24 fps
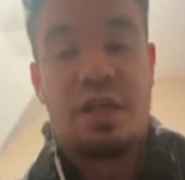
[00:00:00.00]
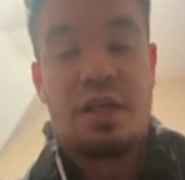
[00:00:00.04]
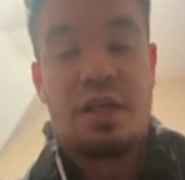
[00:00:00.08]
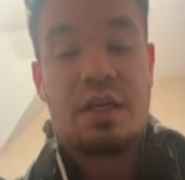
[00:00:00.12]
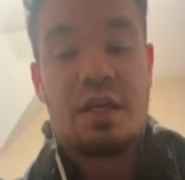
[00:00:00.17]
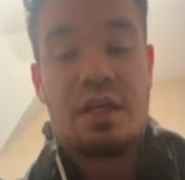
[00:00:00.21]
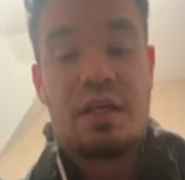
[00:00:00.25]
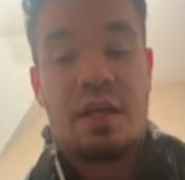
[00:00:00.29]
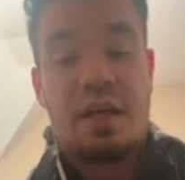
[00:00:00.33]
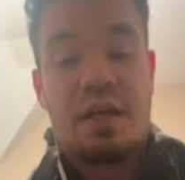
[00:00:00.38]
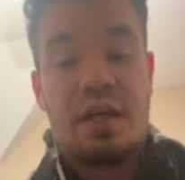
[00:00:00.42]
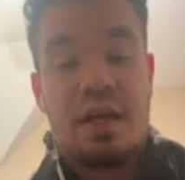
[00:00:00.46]

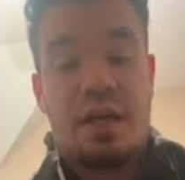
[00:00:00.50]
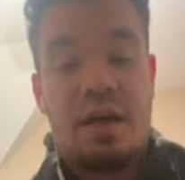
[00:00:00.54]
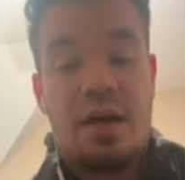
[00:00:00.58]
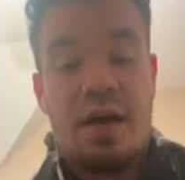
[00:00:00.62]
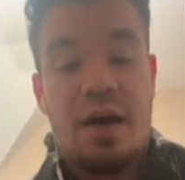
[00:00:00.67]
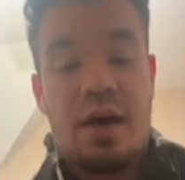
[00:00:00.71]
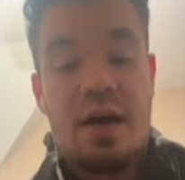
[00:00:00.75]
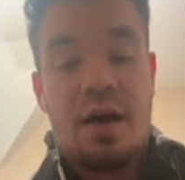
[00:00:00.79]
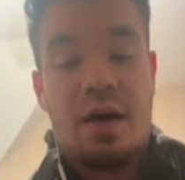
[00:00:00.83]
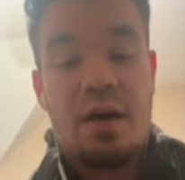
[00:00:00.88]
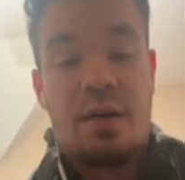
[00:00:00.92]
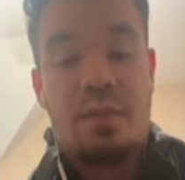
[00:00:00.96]
He,
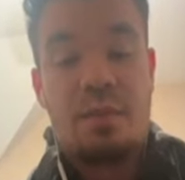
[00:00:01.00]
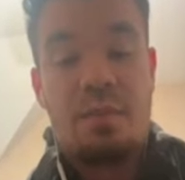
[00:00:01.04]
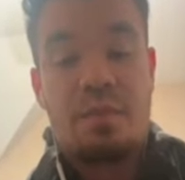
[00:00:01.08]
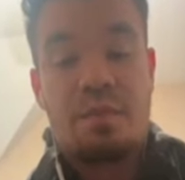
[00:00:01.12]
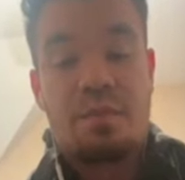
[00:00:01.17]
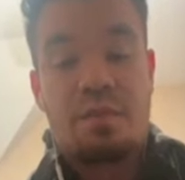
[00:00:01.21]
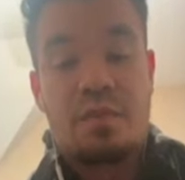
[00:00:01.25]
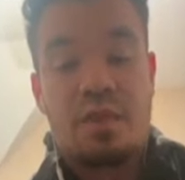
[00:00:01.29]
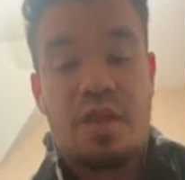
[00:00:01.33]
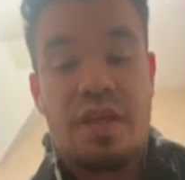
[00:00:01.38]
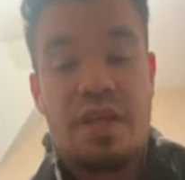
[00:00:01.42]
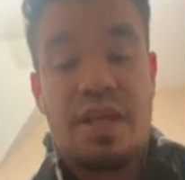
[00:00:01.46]
um,
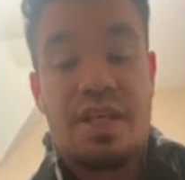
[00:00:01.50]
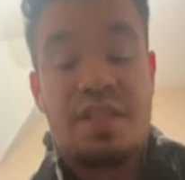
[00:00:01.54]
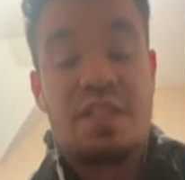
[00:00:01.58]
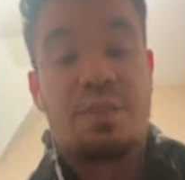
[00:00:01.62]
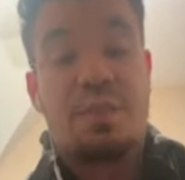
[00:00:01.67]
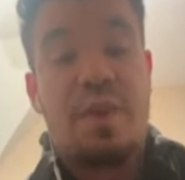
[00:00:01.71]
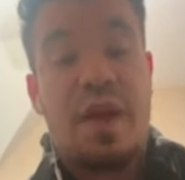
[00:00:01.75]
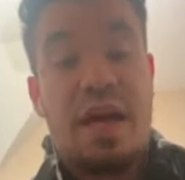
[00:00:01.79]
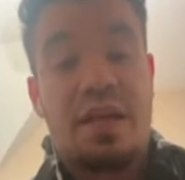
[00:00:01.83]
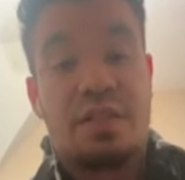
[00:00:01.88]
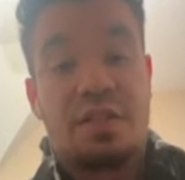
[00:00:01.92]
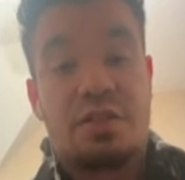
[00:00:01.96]
his
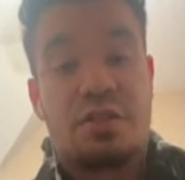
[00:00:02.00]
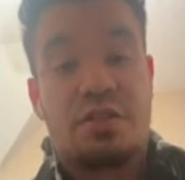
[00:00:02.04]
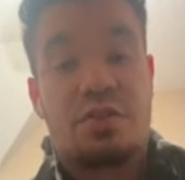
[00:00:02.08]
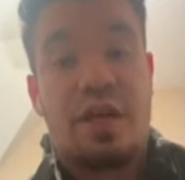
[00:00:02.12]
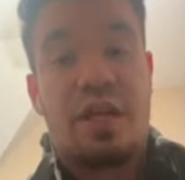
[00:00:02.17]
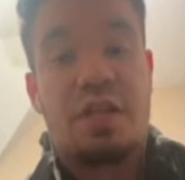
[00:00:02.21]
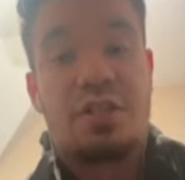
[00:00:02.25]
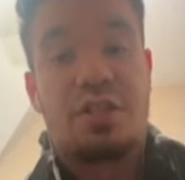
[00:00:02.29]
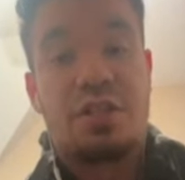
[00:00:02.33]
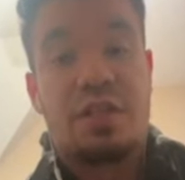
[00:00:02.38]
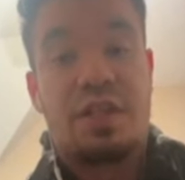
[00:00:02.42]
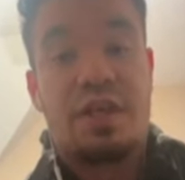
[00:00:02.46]
band
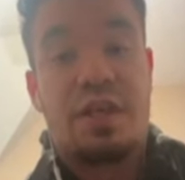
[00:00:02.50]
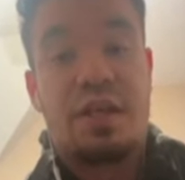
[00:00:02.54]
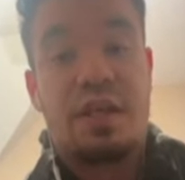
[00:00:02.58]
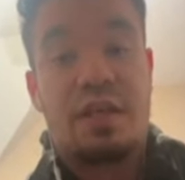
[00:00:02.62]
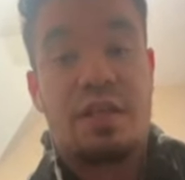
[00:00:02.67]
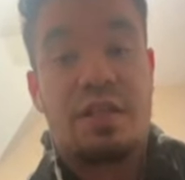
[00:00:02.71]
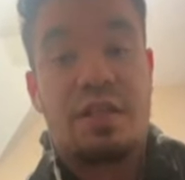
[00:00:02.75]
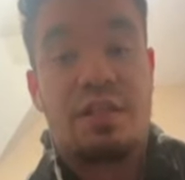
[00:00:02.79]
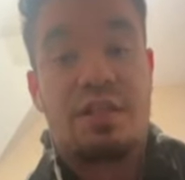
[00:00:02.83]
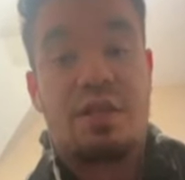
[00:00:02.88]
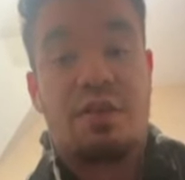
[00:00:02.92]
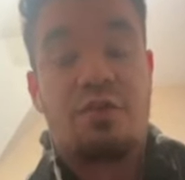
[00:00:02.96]
Strange
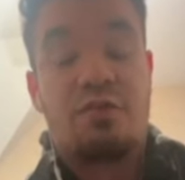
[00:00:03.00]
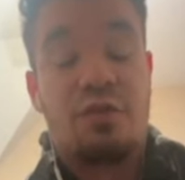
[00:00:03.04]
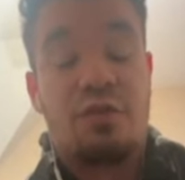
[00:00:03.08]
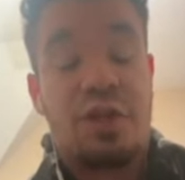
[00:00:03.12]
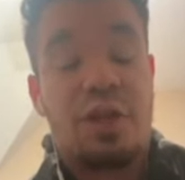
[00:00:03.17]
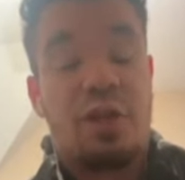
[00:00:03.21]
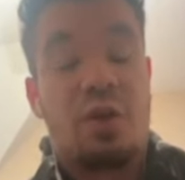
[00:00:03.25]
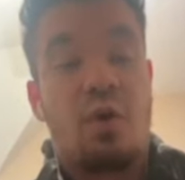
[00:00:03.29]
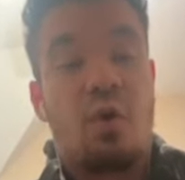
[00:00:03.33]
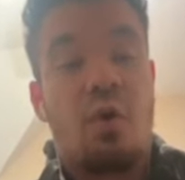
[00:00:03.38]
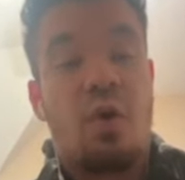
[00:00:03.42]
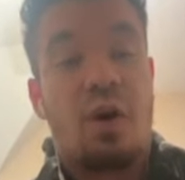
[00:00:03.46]
Kids
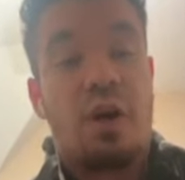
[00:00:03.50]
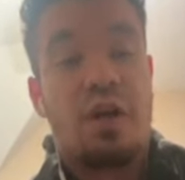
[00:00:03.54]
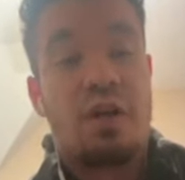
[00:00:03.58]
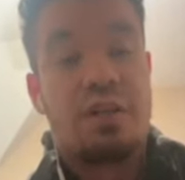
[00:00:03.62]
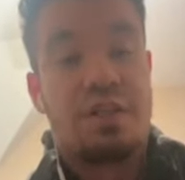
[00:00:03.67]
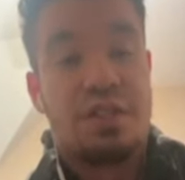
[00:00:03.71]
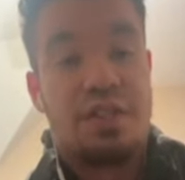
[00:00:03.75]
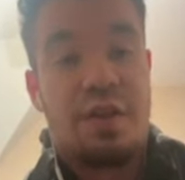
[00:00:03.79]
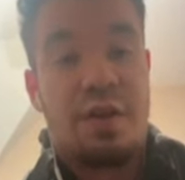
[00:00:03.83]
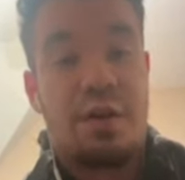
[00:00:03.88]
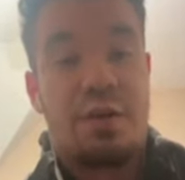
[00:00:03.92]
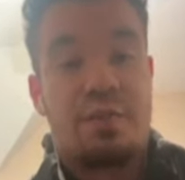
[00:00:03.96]

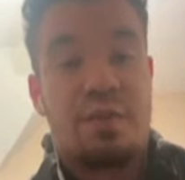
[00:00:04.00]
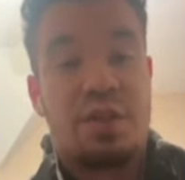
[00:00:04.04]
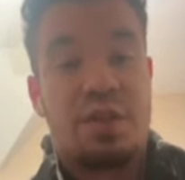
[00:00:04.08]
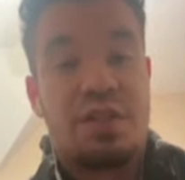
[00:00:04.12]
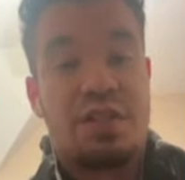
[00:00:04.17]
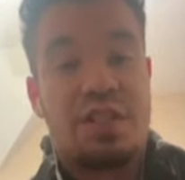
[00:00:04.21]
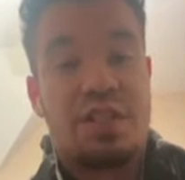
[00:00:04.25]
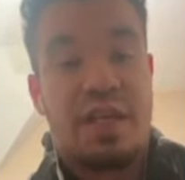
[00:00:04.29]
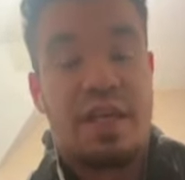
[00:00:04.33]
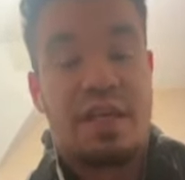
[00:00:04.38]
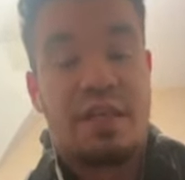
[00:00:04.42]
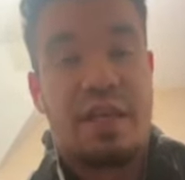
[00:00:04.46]
records their
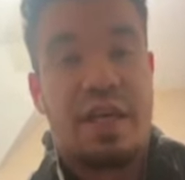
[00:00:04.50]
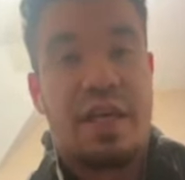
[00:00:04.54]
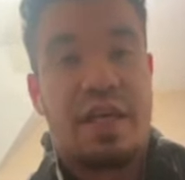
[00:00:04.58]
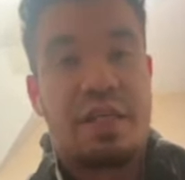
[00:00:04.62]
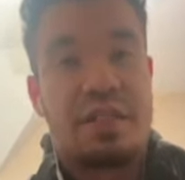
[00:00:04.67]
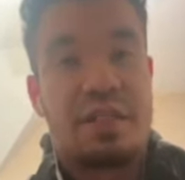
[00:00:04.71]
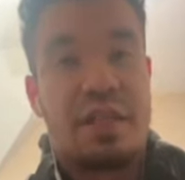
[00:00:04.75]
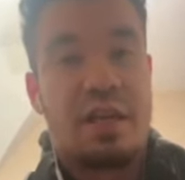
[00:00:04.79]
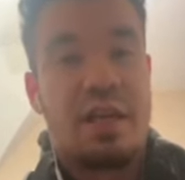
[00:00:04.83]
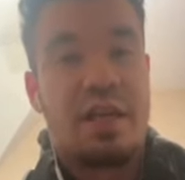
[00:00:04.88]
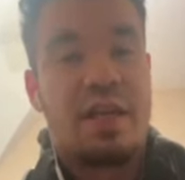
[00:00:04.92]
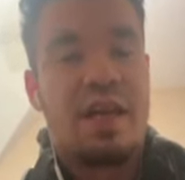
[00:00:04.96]
music at
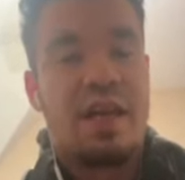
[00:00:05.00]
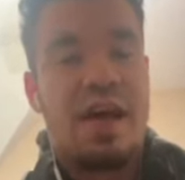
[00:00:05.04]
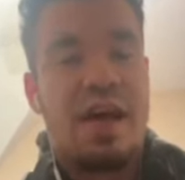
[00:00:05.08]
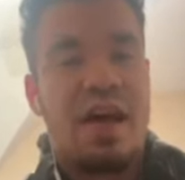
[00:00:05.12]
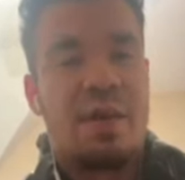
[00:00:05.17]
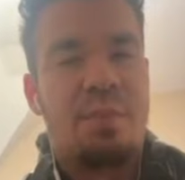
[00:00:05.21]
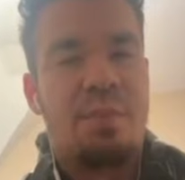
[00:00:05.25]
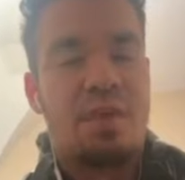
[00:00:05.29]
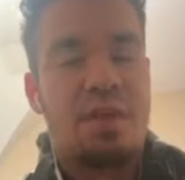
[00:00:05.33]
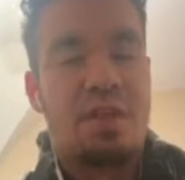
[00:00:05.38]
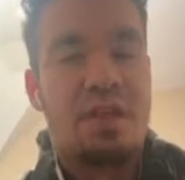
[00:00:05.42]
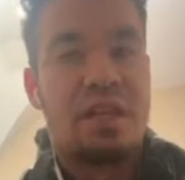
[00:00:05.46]
Legacy, and I
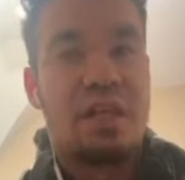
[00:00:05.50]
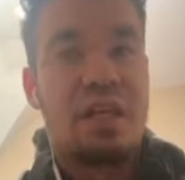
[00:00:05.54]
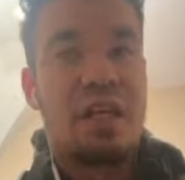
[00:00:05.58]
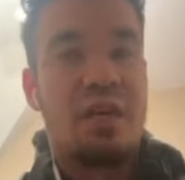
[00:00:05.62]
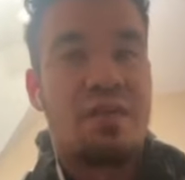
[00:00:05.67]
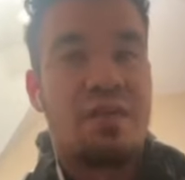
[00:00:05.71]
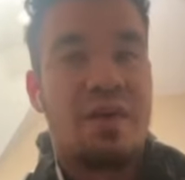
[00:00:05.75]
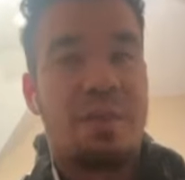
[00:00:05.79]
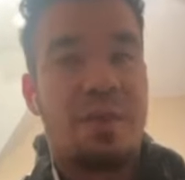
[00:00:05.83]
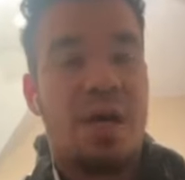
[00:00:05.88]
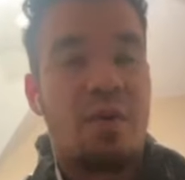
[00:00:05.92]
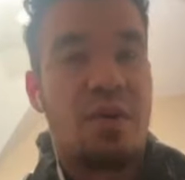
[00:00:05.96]
believe
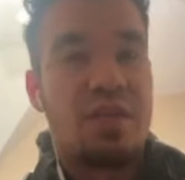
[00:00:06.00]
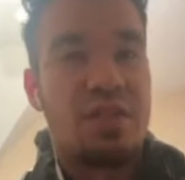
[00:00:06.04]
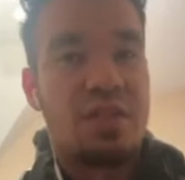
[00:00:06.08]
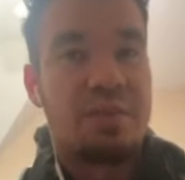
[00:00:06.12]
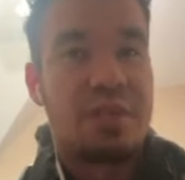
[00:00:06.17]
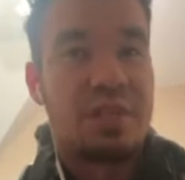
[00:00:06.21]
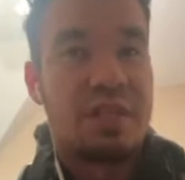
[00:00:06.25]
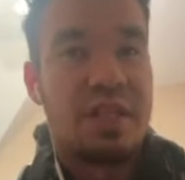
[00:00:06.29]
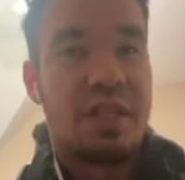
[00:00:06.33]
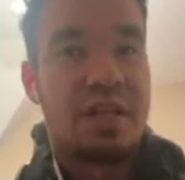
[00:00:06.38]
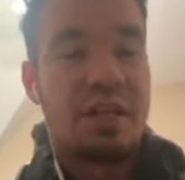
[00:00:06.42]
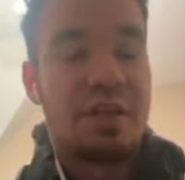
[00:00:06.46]
I'm not one hundred
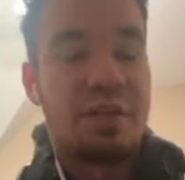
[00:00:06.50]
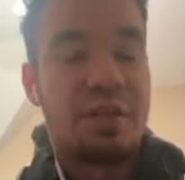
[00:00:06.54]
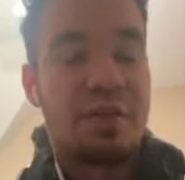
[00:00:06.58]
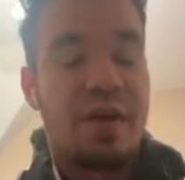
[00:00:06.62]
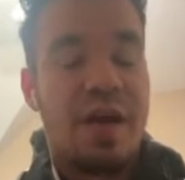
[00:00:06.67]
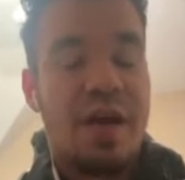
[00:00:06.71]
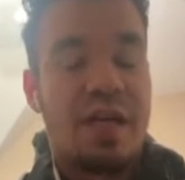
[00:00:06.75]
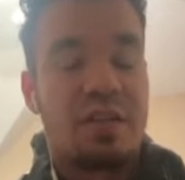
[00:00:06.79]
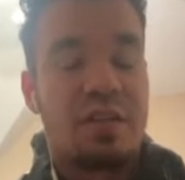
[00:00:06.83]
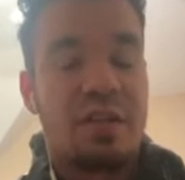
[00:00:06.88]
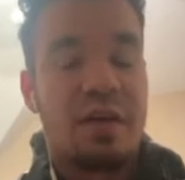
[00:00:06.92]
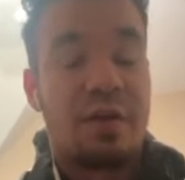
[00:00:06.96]
percent correct.